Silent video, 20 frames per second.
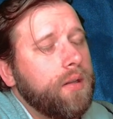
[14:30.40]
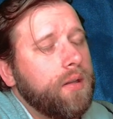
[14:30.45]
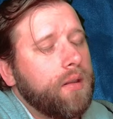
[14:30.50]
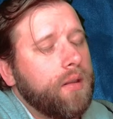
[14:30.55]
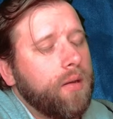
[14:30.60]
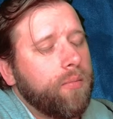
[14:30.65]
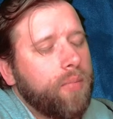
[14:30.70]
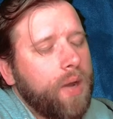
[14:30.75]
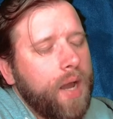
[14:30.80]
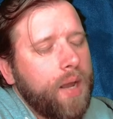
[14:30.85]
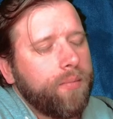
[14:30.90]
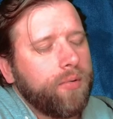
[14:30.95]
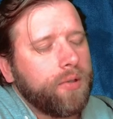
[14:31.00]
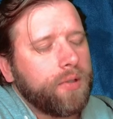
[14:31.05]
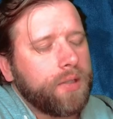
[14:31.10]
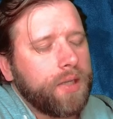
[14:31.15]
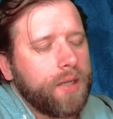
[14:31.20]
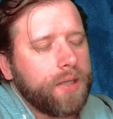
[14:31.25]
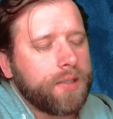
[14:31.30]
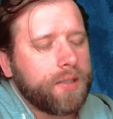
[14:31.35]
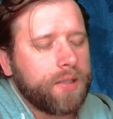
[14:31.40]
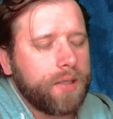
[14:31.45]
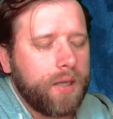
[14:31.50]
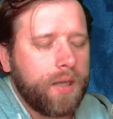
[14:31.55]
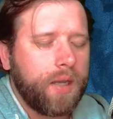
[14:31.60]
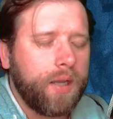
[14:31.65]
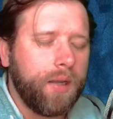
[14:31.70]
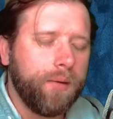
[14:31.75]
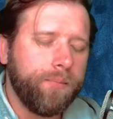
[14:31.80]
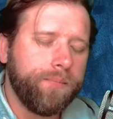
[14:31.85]
the Bible does
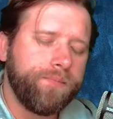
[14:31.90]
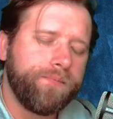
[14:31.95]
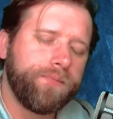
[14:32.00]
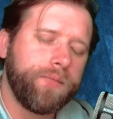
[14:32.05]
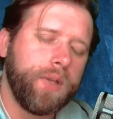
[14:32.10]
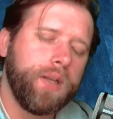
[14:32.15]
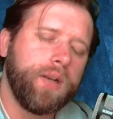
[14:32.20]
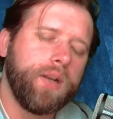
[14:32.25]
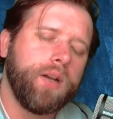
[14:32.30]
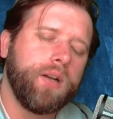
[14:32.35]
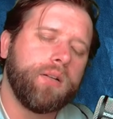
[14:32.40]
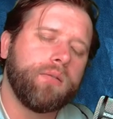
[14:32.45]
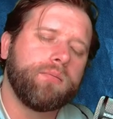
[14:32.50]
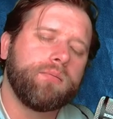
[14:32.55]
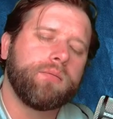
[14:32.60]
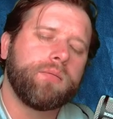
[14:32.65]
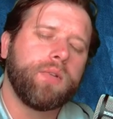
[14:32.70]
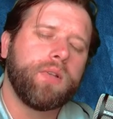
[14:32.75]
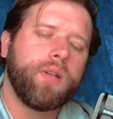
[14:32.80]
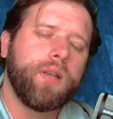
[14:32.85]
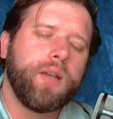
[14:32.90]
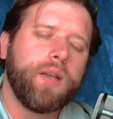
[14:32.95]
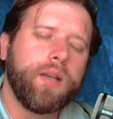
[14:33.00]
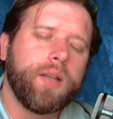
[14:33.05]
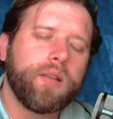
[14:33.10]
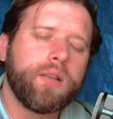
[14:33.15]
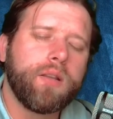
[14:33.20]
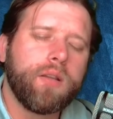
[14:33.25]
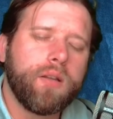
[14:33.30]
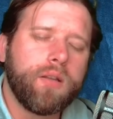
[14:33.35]
say, you know,
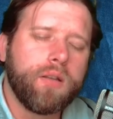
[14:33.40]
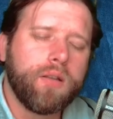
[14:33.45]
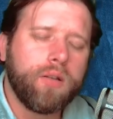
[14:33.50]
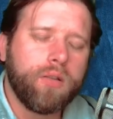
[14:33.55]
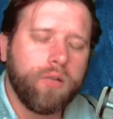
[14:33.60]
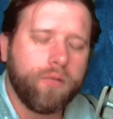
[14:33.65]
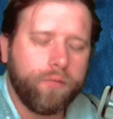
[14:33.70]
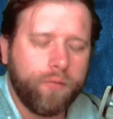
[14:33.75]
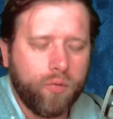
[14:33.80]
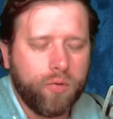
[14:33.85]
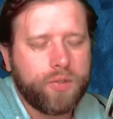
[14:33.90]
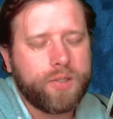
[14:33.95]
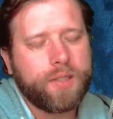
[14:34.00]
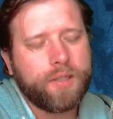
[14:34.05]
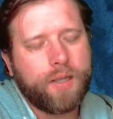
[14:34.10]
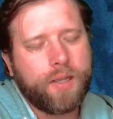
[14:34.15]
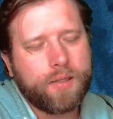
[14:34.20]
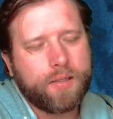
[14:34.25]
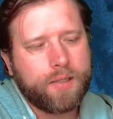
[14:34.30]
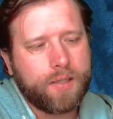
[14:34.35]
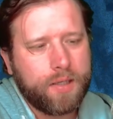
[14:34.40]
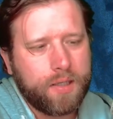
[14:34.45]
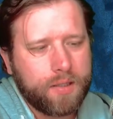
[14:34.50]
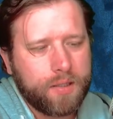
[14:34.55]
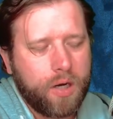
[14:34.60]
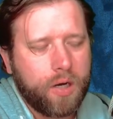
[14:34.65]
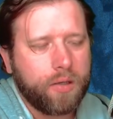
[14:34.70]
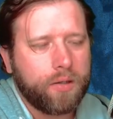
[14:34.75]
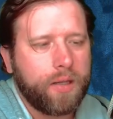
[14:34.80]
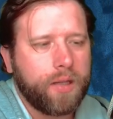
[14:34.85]
that the the fool says in his
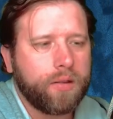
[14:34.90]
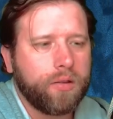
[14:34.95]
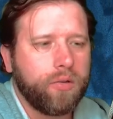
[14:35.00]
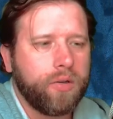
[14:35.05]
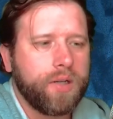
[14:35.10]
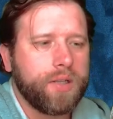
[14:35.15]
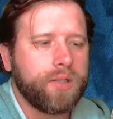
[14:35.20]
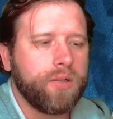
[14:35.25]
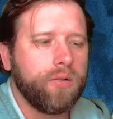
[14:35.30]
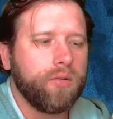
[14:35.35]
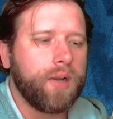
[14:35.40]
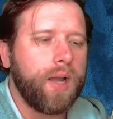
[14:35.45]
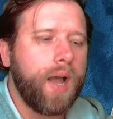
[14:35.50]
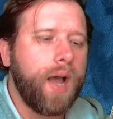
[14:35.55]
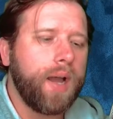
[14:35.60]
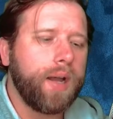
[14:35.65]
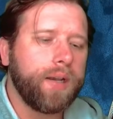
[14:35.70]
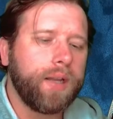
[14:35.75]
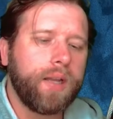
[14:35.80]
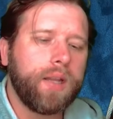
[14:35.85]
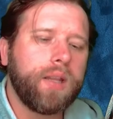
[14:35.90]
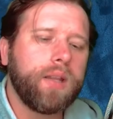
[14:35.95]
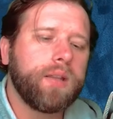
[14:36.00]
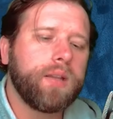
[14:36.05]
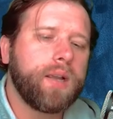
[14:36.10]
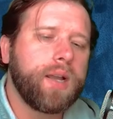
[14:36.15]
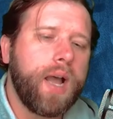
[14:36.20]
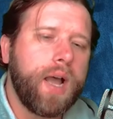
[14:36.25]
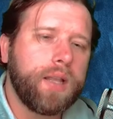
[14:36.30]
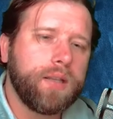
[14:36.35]
heart that there is no God, and in
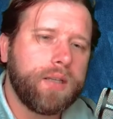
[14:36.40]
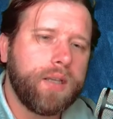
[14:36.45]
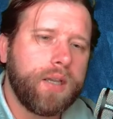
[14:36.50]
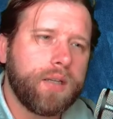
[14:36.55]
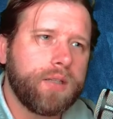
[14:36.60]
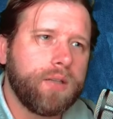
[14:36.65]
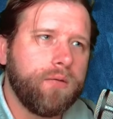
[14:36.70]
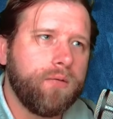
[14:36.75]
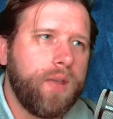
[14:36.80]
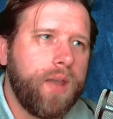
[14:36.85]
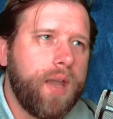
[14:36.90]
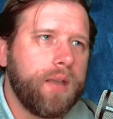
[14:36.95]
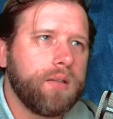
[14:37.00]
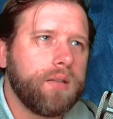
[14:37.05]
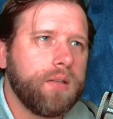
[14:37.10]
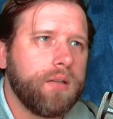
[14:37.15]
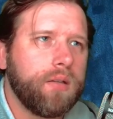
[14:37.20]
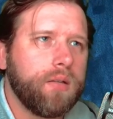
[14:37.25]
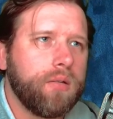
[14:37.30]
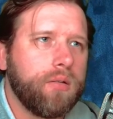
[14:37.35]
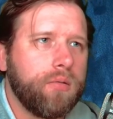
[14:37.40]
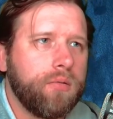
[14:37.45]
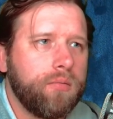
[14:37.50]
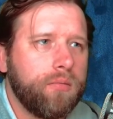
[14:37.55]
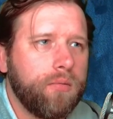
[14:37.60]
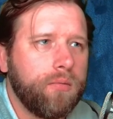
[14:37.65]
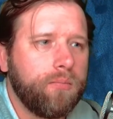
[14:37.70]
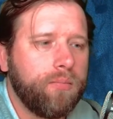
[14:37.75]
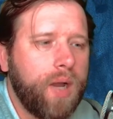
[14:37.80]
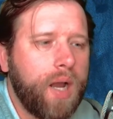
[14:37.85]
the context of that uh,
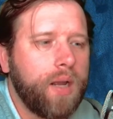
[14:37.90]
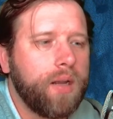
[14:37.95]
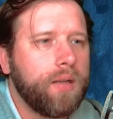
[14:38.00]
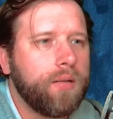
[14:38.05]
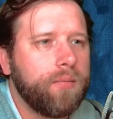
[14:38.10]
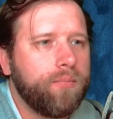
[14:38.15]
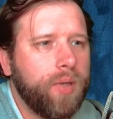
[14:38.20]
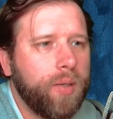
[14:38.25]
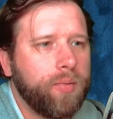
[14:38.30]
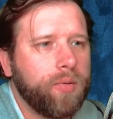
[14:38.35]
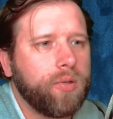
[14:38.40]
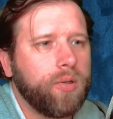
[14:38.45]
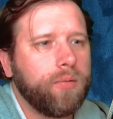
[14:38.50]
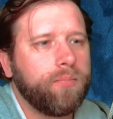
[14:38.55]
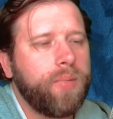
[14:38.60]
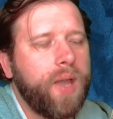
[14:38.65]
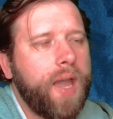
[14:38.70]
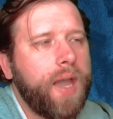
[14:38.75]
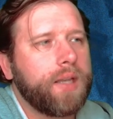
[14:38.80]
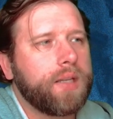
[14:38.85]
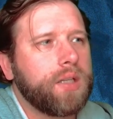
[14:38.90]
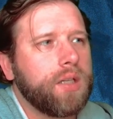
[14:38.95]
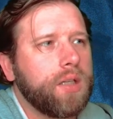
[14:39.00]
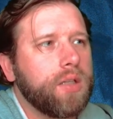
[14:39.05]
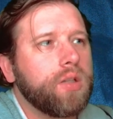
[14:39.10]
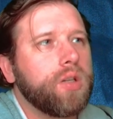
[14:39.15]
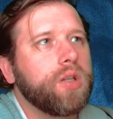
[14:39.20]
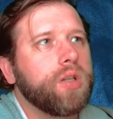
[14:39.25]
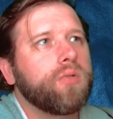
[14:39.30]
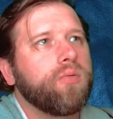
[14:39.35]
a uh, biblical
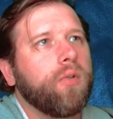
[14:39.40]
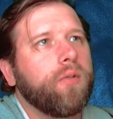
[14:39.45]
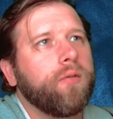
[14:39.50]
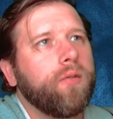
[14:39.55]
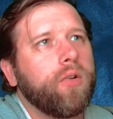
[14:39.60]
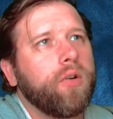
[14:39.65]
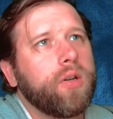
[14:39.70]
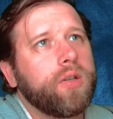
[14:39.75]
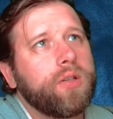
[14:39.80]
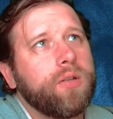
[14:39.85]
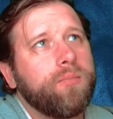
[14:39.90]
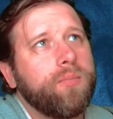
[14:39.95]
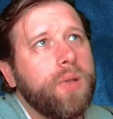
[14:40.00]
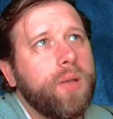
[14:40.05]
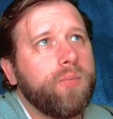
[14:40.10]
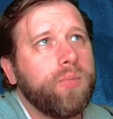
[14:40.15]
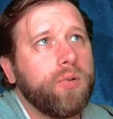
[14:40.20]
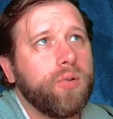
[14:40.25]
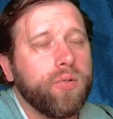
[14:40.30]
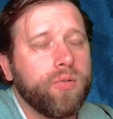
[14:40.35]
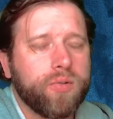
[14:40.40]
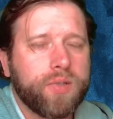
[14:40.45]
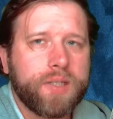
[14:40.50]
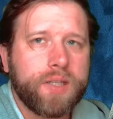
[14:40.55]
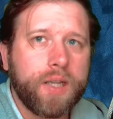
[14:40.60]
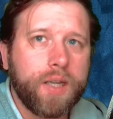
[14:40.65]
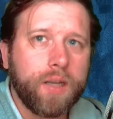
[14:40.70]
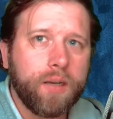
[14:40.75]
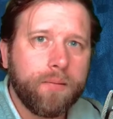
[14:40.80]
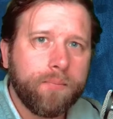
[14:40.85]
passage, it's referring to people who
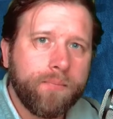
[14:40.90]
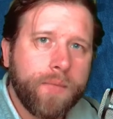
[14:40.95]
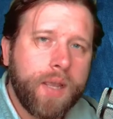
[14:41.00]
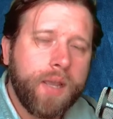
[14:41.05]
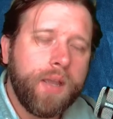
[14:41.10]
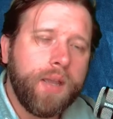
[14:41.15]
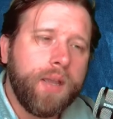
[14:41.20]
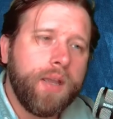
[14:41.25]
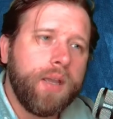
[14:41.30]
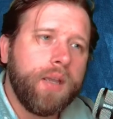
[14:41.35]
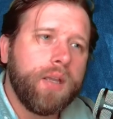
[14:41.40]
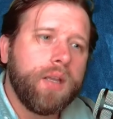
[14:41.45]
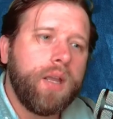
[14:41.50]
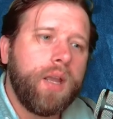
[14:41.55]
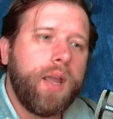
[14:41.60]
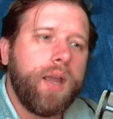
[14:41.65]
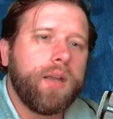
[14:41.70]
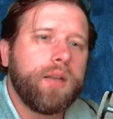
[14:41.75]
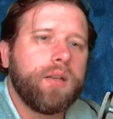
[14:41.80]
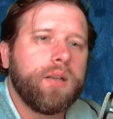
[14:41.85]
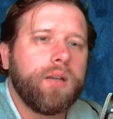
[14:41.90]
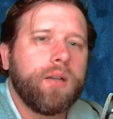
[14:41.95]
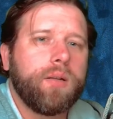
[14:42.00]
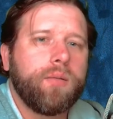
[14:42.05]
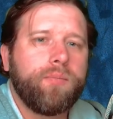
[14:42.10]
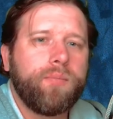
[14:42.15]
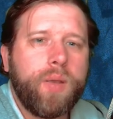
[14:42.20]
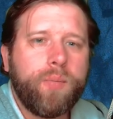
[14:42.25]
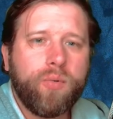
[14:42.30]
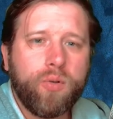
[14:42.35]
sin, and uh,
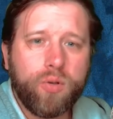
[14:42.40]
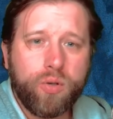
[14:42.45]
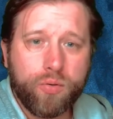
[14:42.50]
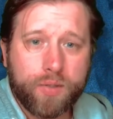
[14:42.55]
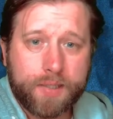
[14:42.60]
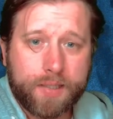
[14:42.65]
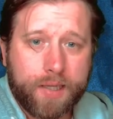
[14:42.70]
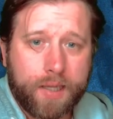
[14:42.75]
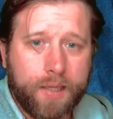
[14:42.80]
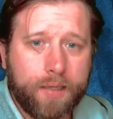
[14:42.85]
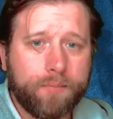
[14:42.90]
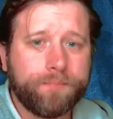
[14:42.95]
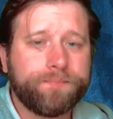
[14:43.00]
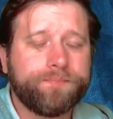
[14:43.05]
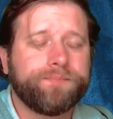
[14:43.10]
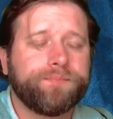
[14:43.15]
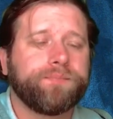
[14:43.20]
people who sin